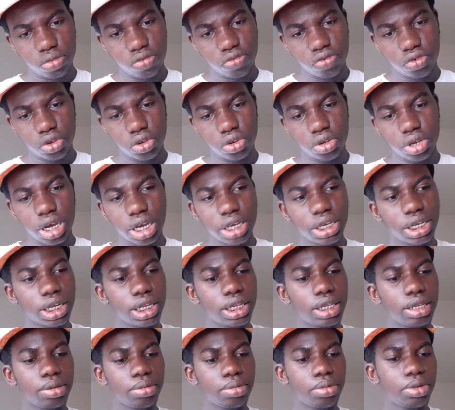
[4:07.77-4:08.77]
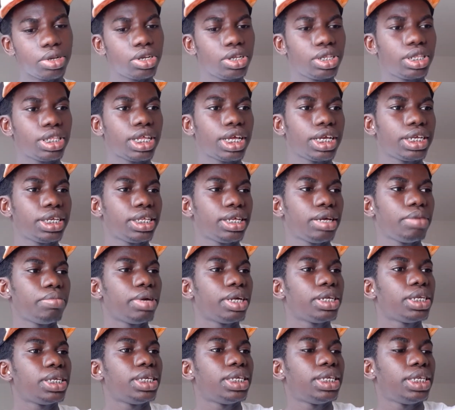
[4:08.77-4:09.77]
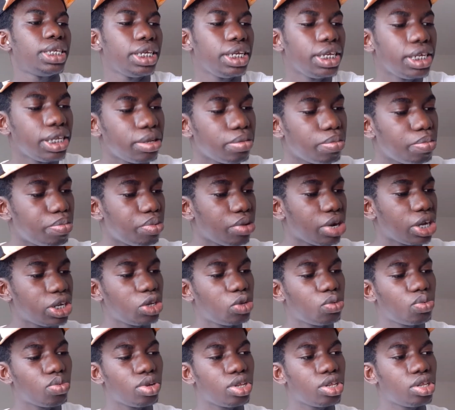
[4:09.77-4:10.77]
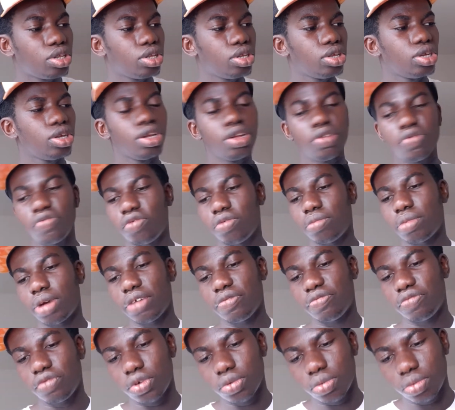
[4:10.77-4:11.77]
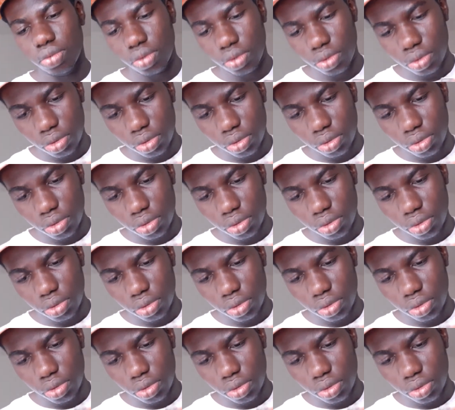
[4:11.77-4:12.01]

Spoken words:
for you guys, and I'm gonna text them and see the best one for my phone.